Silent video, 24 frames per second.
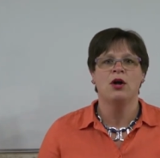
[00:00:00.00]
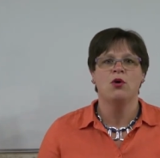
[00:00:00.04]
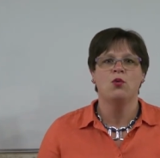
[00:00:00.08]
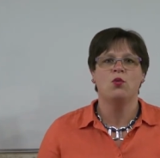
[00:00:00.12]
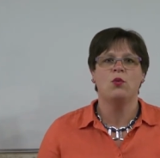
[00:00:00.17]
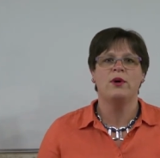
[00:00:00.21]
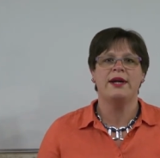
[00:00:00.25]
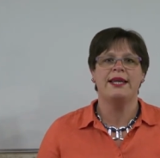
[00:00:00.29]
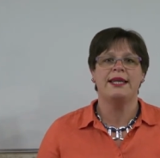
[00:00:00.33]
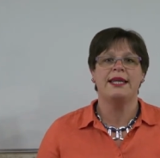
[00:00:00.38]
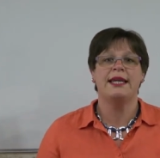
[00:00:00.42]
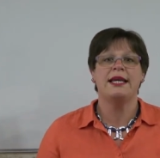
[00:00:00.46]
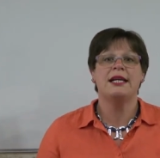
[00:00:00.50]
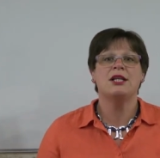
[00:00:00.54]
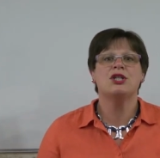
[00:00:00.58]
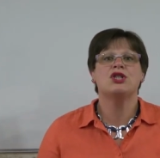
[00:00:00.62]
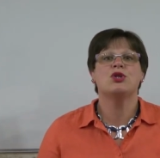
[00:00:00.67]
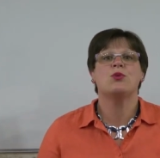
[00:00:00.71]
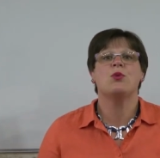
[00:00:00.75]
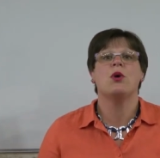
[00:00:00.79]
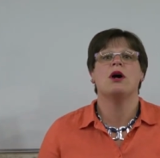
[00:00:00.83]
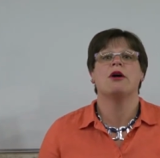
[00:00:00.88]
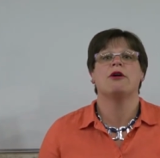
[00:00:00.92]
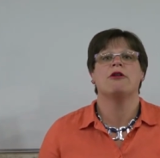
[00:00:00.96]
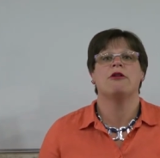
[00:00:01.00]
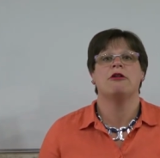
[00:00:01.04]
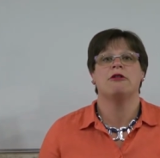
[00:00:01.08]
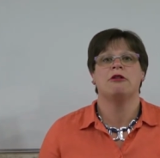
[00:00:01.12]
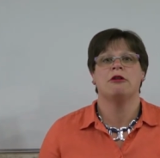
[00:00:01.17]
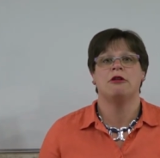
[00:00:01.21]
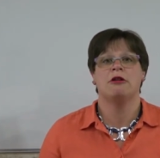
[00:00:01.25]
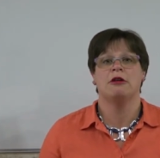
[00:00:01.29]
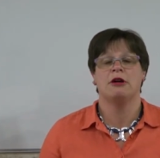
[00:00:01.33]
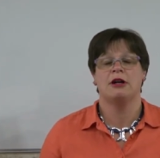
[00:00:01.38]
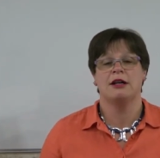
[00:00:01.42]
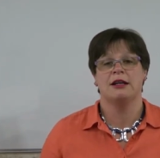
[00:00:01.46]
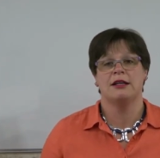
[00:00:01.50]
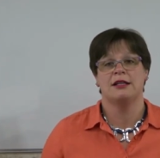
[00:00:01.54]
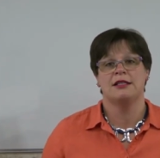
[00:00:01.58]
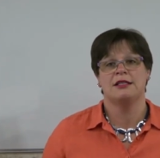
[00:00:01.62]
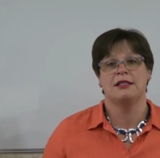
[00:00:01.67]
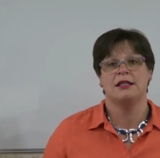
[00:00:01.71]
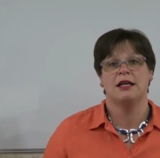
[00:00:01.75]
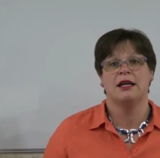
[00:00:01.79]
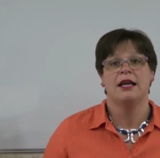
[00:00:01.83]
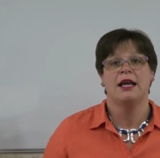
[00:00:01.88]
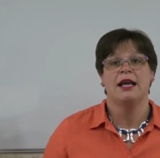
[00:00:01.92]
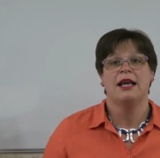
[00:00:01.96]
We need to work on our
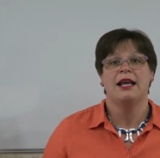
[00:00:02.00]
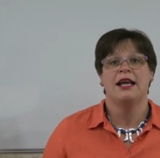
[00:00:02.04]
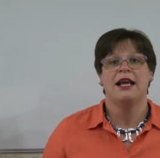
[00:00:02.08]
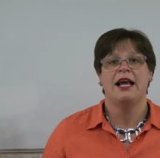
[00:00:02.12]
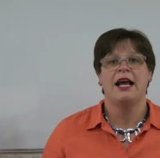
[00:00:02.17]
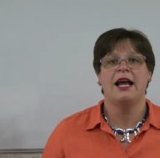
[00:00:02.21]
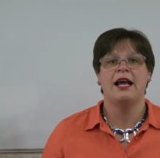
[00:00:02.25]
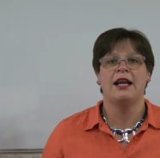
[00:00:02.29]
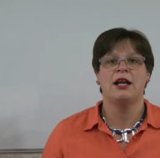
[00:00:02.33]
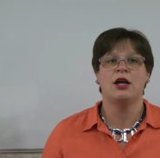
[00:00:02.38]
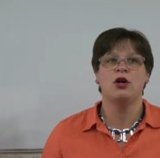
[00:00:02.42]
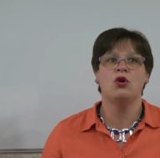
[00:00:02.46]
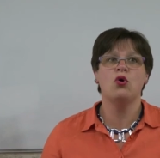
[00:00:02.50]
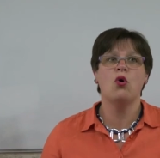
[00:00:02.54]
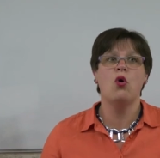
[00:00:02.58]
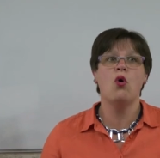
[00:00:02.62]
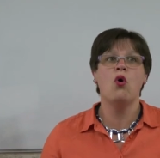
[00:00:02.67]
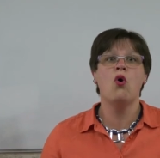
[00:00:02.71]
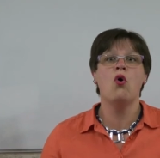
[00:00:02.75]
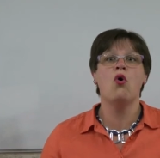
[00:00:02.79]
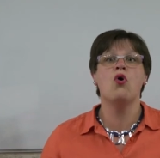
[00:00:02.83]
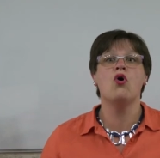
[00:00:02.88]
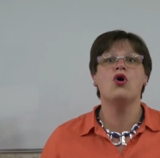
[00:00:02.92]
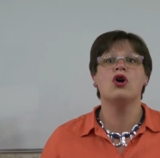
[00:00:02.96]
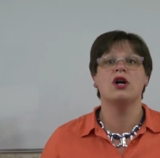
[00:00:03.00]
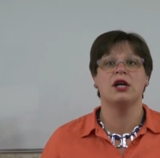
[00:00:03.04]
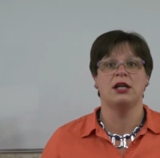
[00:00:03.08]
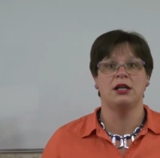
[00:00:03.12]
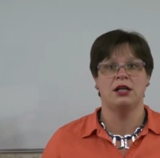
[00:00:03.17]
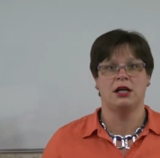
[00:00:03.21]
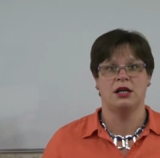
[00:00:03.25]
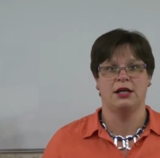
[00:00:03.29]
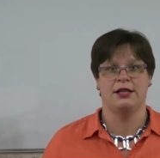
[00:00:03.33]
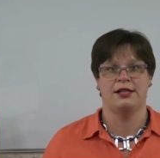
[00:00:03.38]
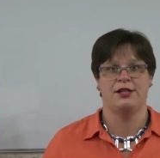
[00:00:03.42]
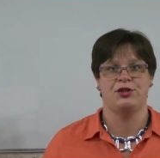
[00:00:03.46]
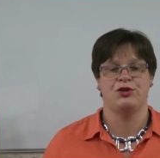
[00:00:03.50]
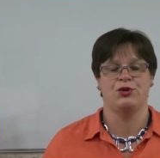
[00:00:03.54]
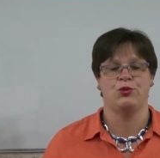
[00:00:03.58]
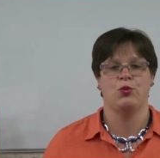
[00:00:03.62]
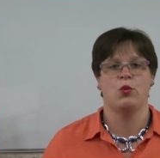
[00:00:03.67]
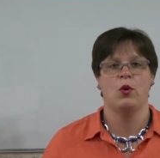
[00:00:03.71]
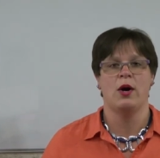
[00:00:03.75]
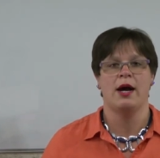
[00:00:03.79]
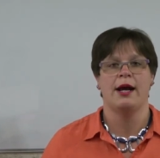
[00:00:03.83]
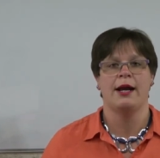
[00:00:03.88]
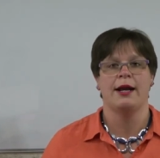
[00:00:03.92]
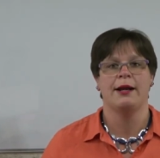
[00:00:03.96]
clutter in an organised
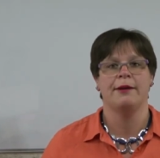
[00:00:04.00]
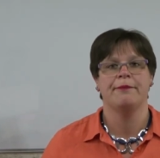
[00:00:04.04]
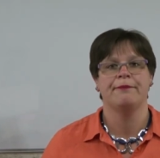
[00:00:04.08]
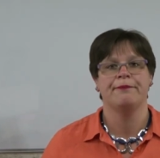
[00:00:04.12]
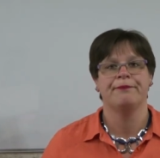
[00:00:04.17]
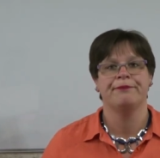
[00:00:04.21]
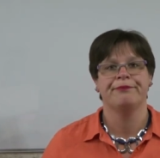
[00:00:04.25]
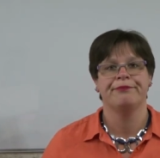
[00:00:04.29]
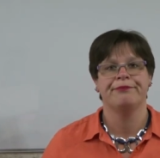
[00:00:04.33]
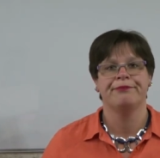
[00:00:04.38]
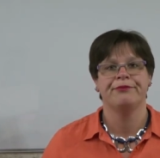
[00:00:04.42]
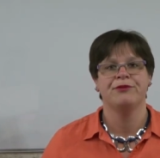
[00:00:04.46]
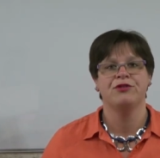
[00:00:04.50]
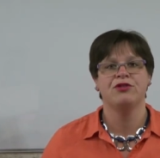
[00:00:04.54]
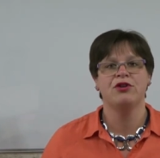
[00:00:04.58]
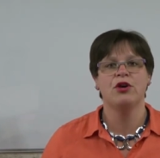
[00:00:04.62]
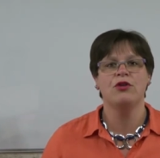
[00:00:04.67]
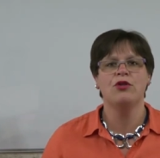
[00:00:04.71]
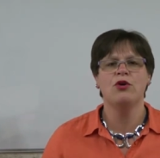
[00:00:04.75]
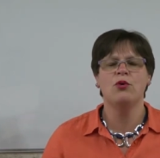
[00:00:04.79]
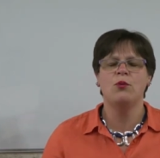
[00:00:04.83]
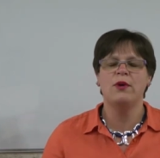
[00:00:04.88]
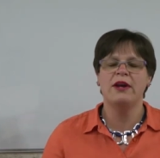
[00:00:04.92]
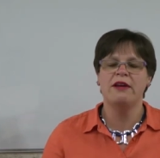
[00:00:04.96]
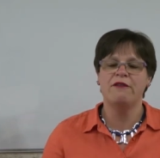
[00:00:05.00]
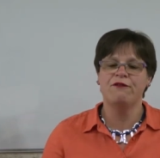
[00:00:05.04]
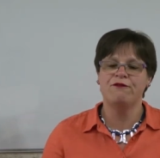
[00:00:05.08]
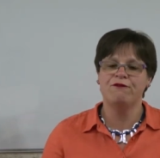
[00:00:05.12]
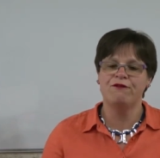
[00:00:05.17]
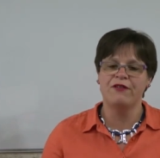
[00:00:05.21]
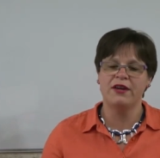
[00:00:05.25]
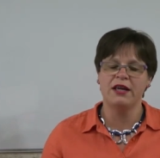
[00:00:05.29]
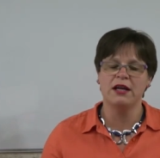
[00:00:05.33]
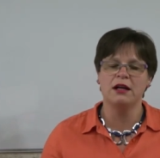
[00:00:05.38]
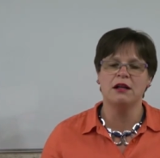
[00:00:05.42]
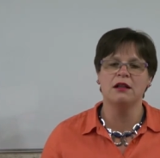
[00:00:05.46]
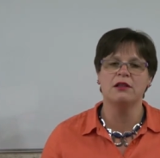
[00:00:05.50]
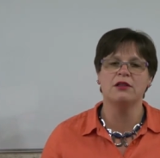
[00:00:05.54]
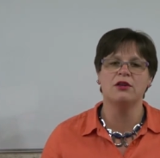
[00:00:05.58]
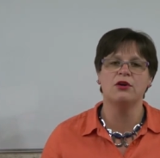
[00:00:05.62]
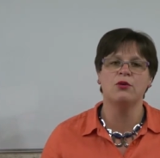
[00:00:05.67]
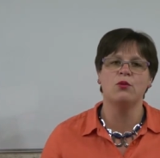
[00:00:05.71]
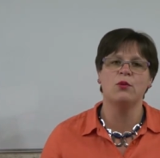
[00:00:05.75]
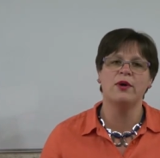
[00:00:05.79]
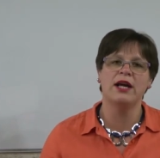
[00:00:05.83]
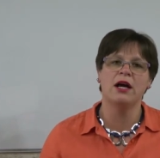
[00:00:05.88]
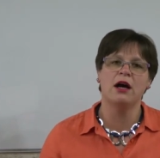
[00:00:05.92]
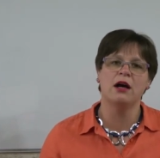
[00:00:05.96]
way so that we feel
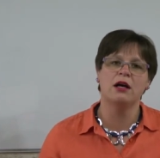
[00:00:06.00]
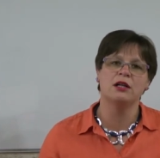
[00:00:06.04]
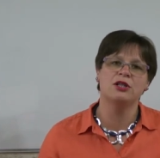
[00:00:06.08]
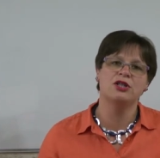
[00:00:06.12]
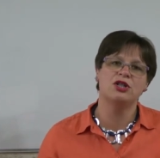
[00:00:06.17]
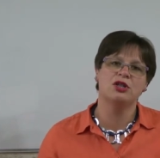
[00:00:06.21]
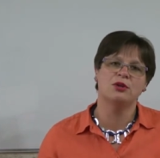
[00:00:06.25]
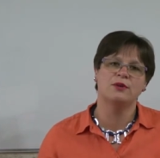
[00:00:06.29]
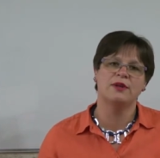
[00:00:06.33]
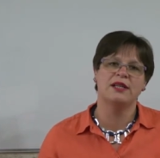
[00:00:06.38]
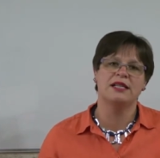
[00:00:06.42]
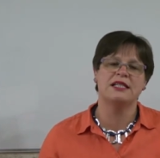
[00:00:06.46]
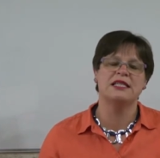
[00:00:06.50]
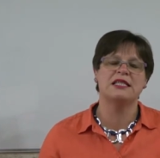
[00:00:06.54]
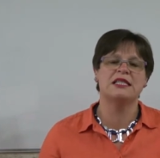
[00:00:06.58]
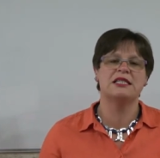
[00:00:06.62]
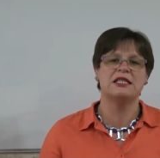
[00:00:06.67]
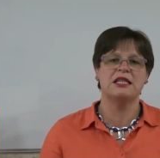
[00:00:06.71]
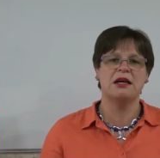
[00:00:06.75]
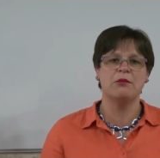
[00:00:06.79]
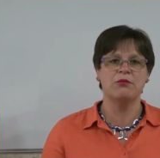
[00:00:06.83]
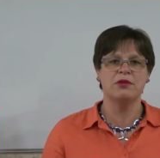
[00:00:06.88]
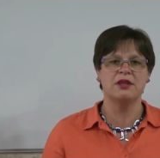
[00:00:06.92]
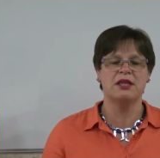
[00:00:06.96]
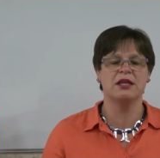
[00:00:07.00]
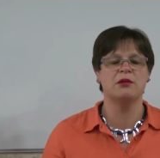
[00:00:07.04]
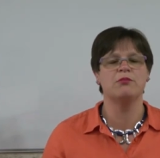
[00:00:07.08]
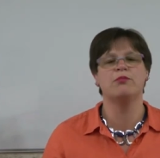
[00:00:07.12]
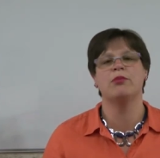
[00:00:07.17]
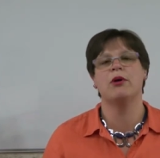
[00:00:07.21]
that we are doing something